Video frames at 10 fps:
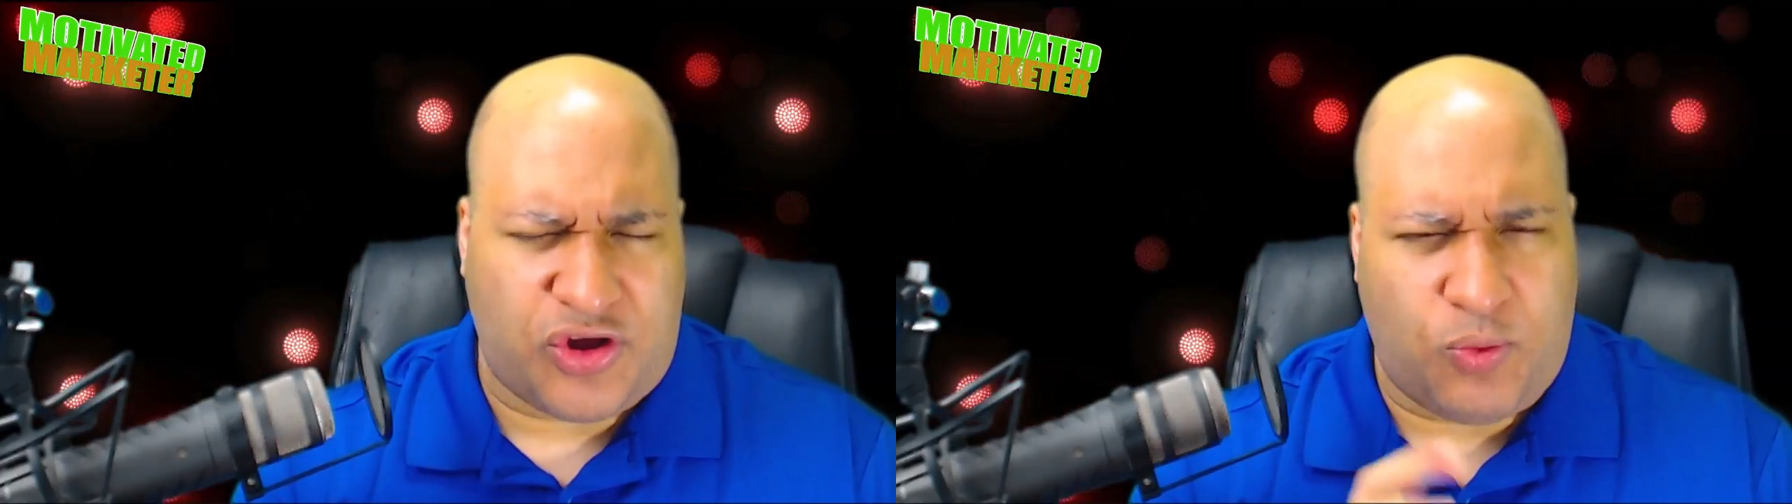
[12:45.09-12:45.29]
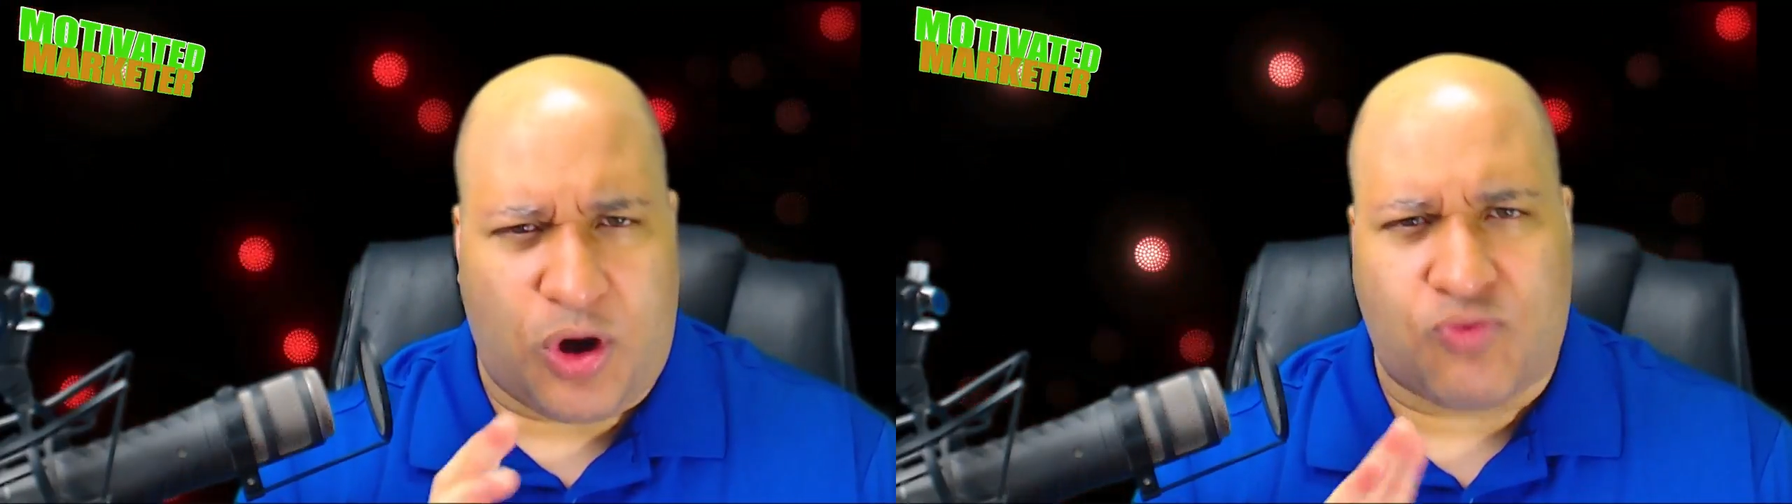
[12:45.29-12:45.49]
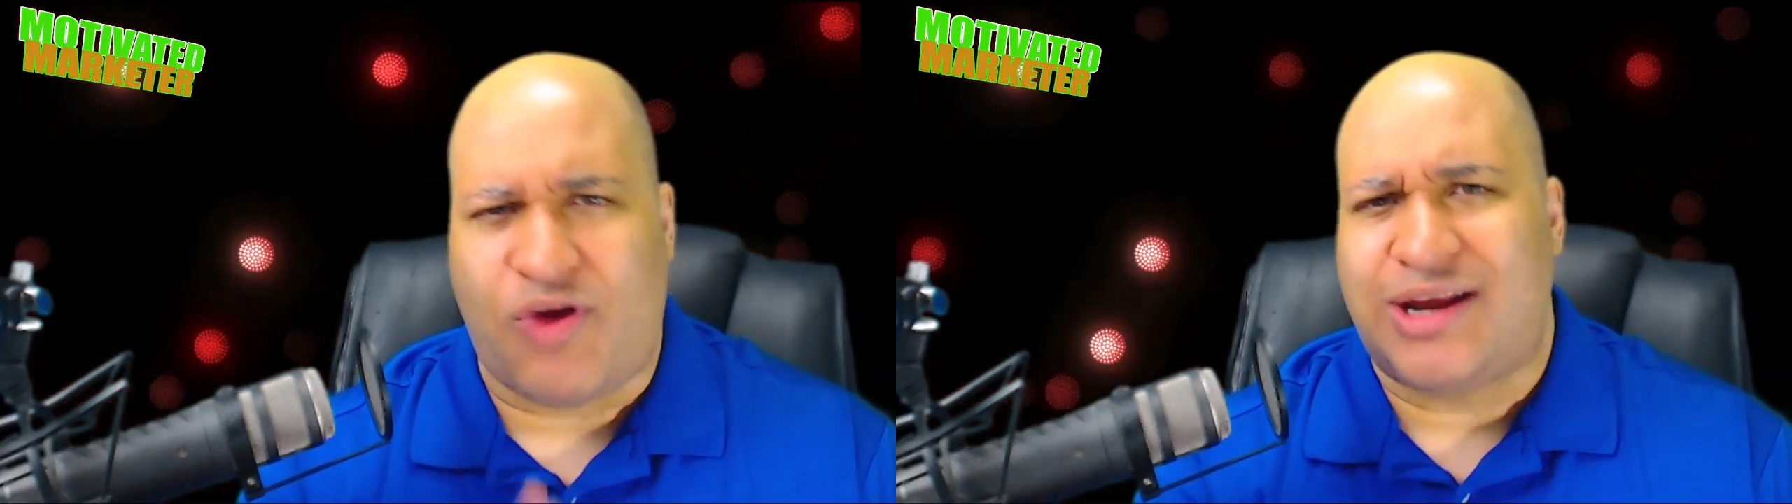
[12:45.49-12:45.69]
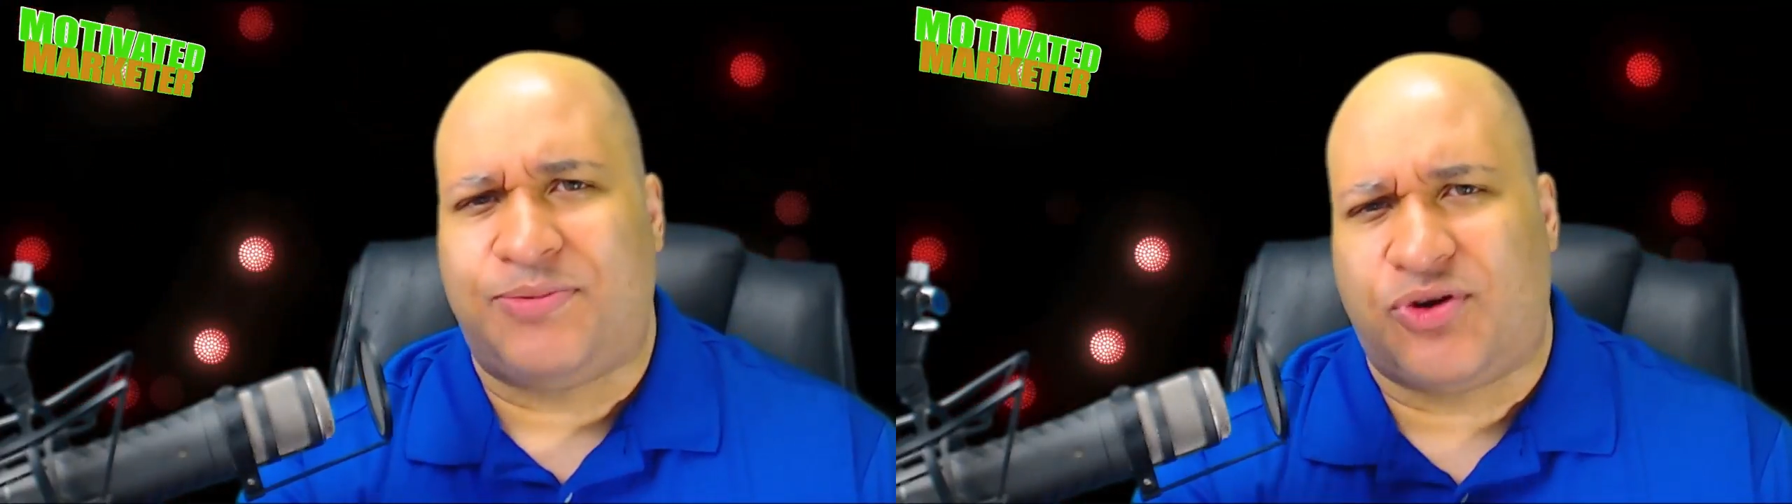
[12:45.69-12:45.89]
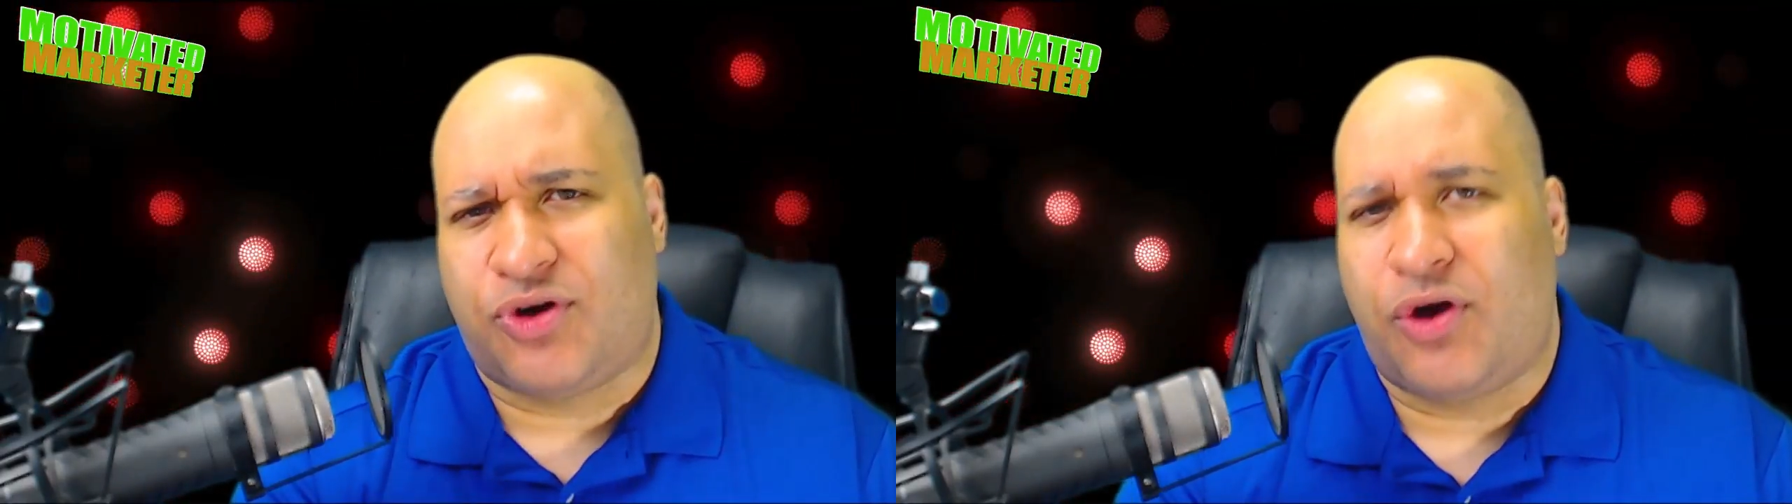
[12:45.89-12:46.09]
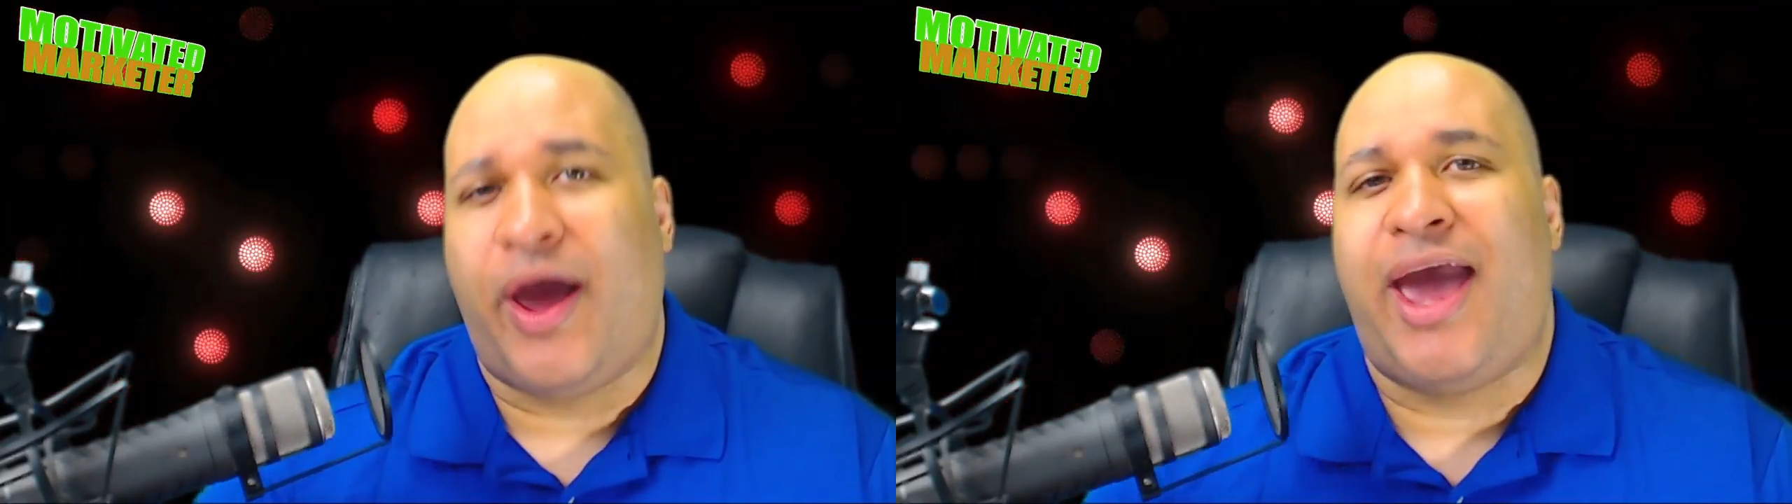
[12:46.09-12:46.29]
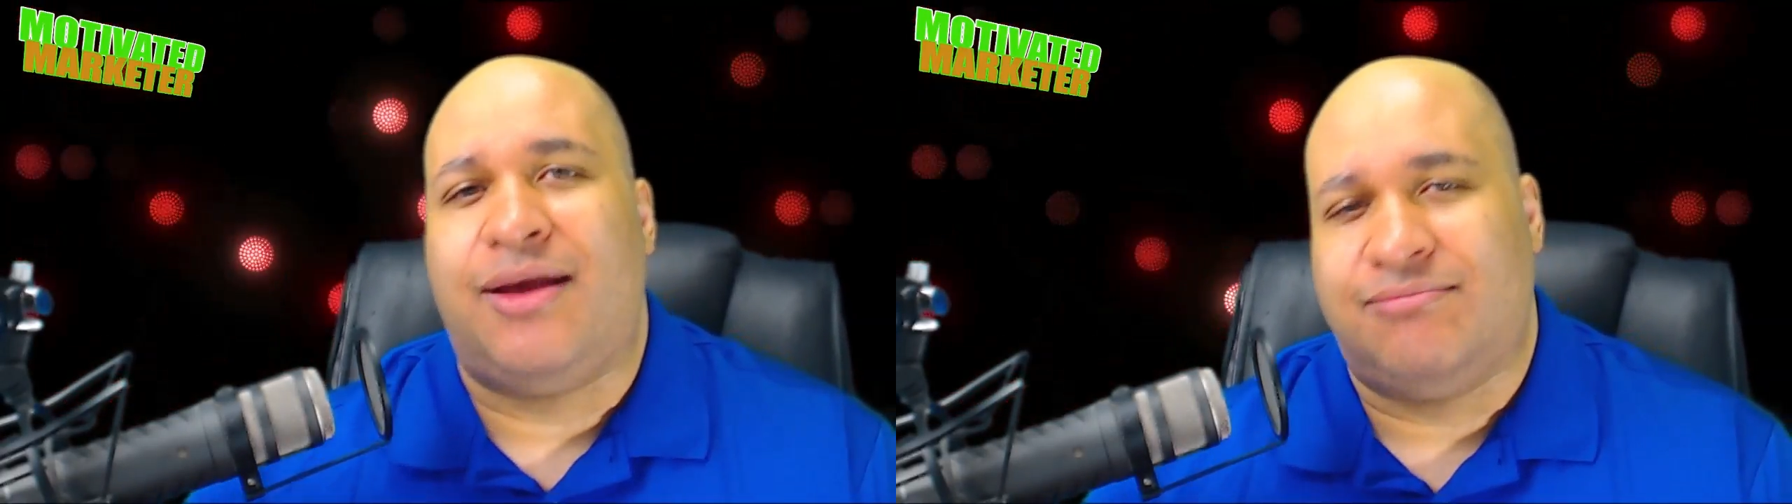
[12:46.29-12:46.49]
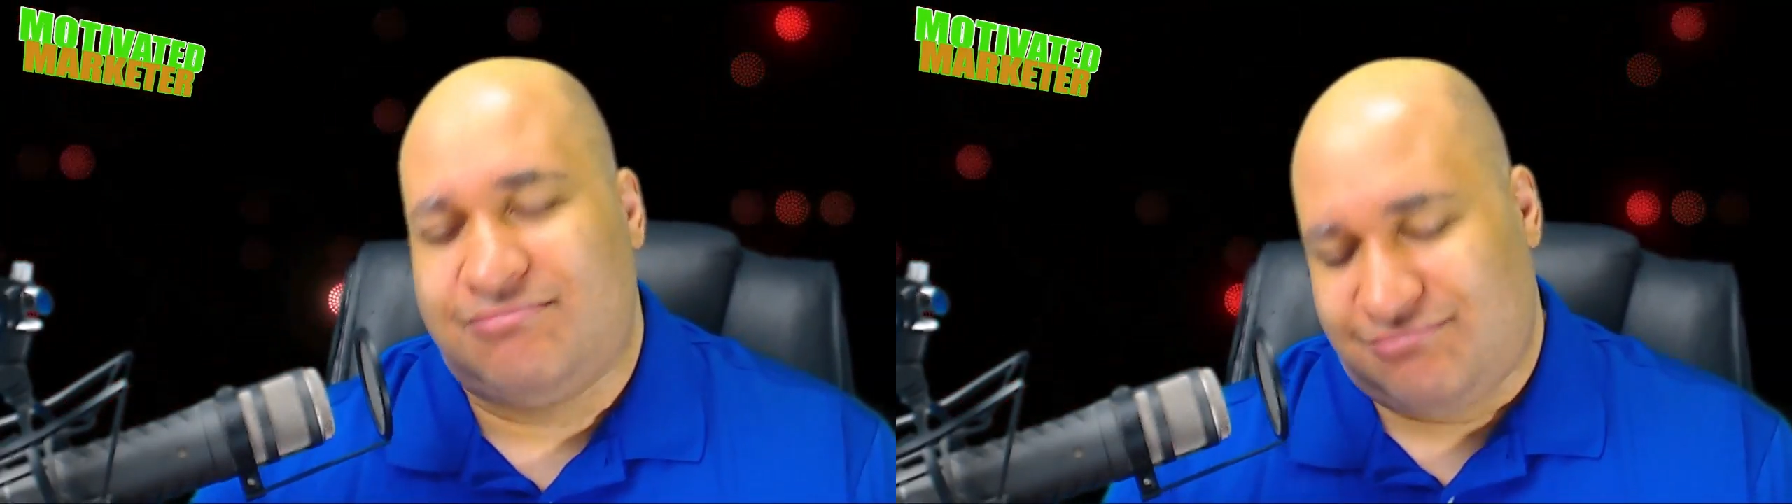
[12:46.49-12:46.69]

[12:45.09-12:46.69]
You walk right up to her and go, hey,